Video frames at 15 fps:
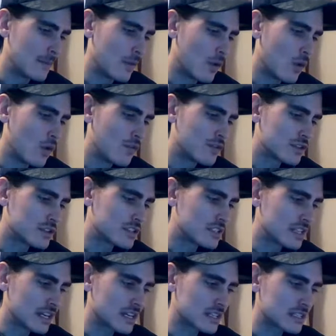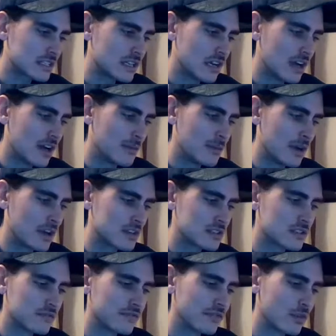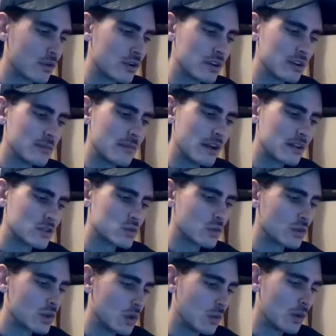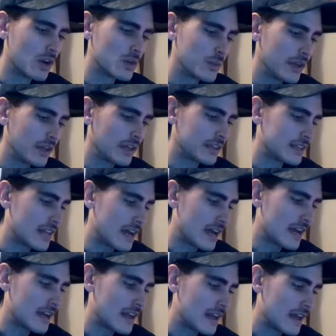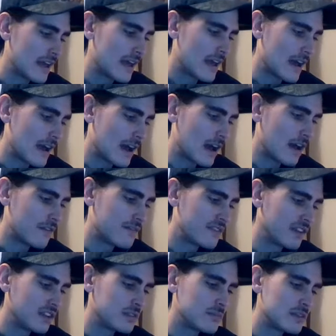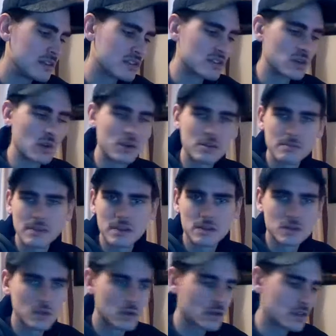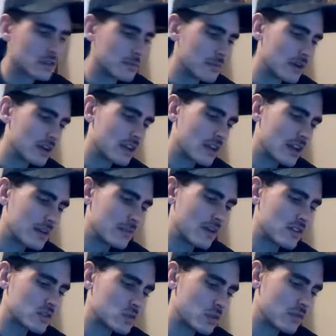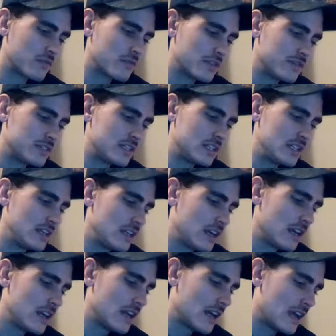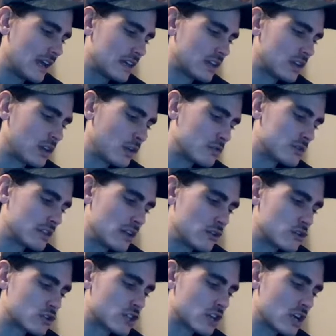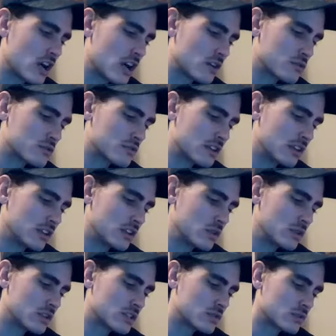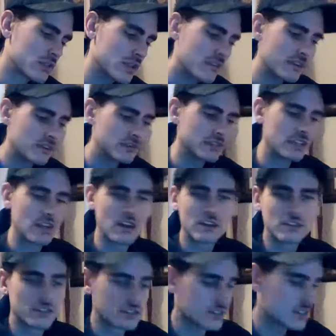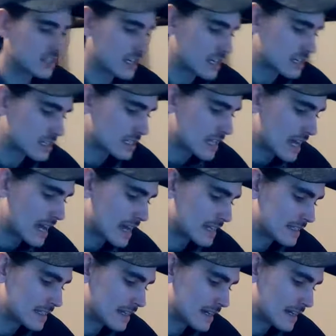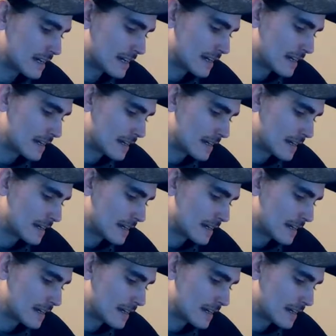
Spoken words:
Over 6, Boston, Florida minus 101. We like that. Philly, Minnesota on the money line minus 115. And to close it out, Chicago, St. Louis, we're giving out the under 6 at, I